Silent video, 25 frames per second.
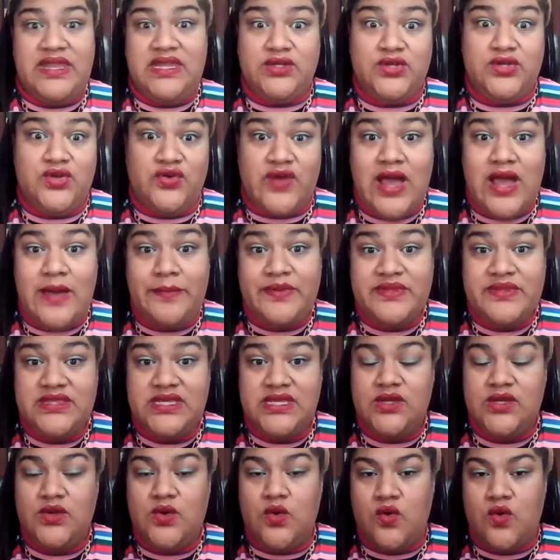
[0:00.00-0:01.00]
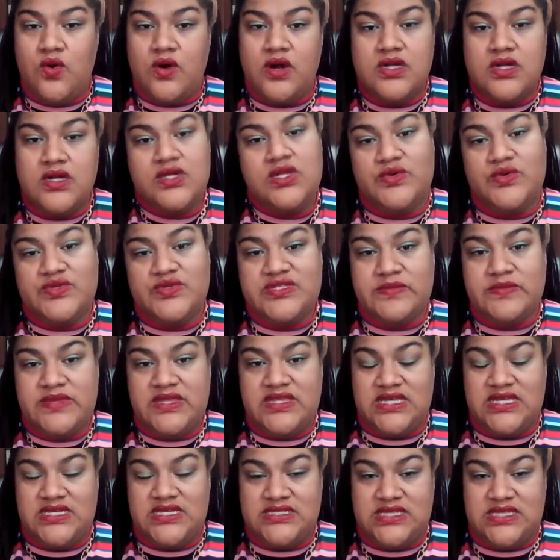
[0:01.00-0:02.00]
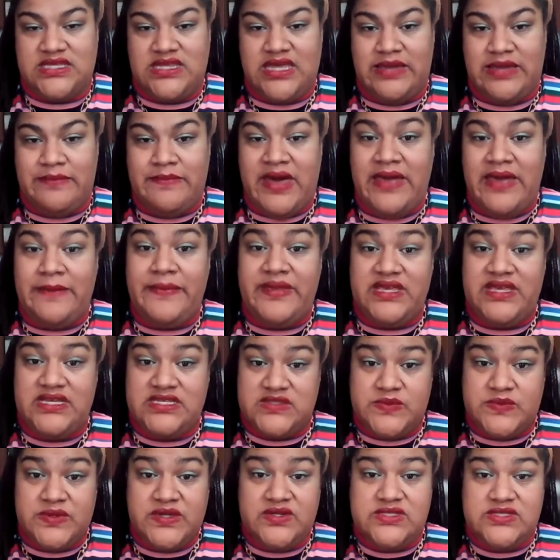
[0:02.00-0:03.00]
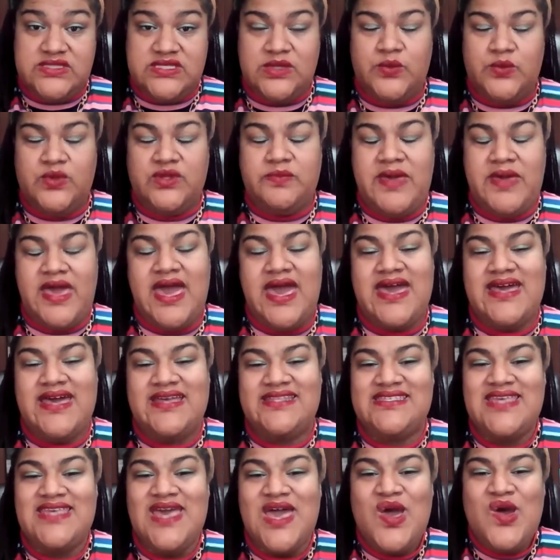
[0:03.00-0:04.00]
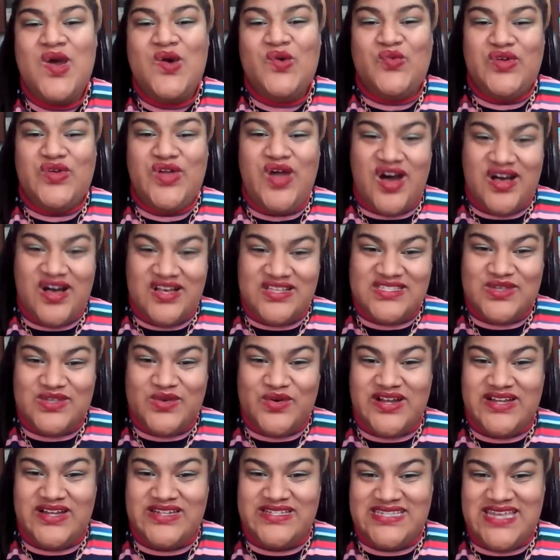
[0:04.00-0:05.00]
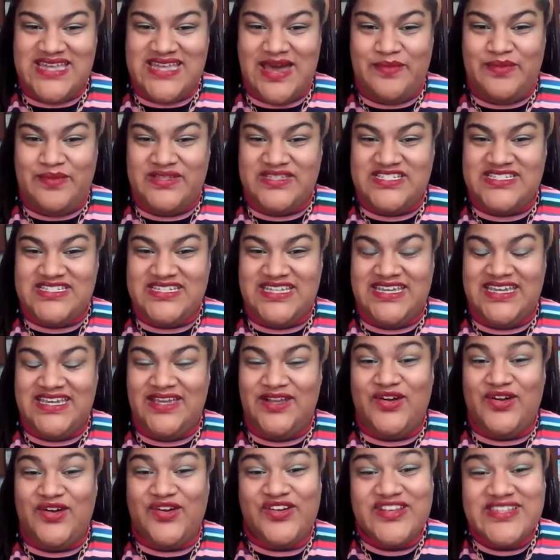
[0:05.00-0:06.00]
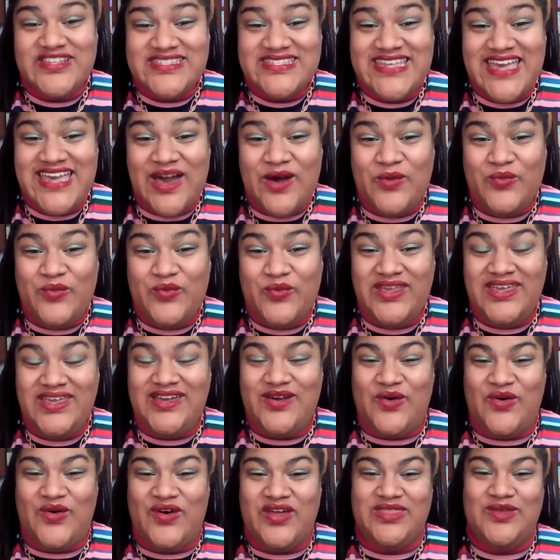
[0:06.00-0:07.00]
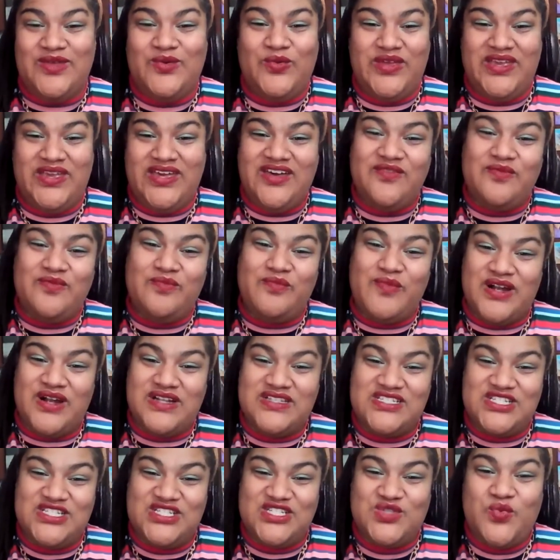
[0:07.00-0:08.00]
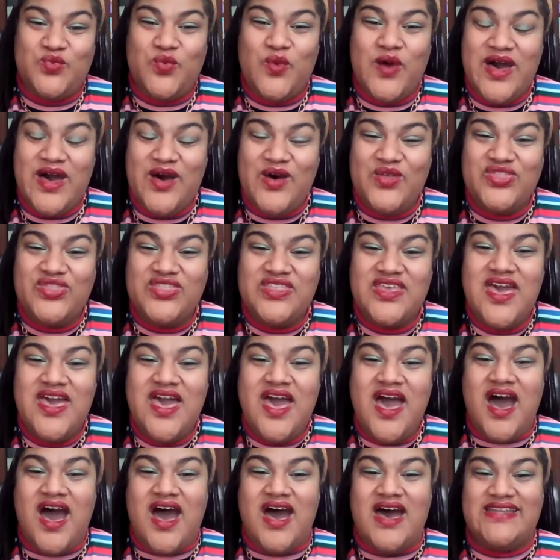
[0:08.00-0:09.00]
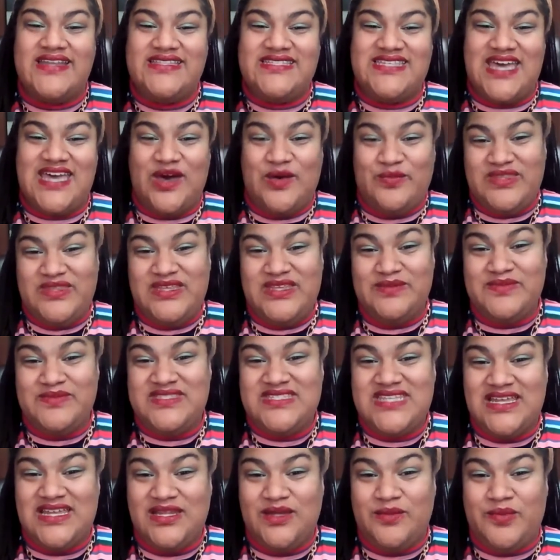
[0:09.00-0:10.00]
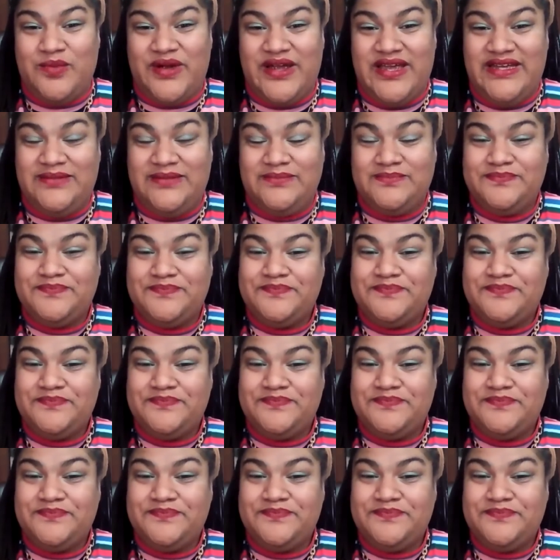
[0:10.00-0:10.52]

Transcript: neuropathy or, some of the things that they might be experiencing with PADS. We also are establishing Girl Scout Week on the week of March 12th to help them celebrate.